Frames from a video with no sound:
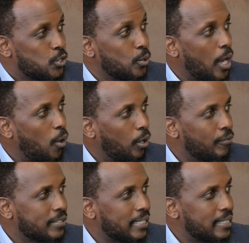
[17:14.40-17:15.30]
So now all of
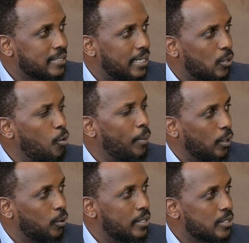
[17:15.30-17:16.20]
a sudden it's like, oh my
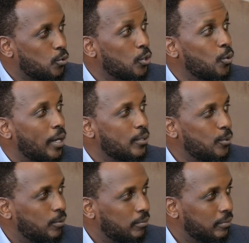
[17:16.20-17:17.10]
goodness, what do I
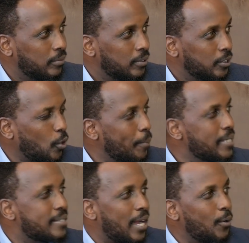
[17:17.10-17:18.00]
do? So I'm
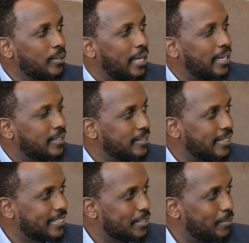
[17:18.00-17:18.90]
in town, I get
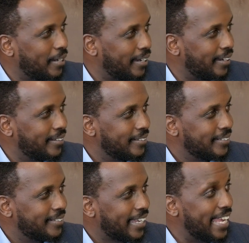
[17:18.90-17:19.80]
rejected by
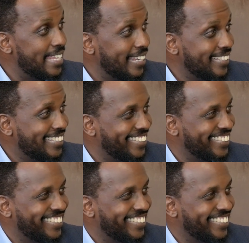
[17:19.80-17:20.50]
Kenyans.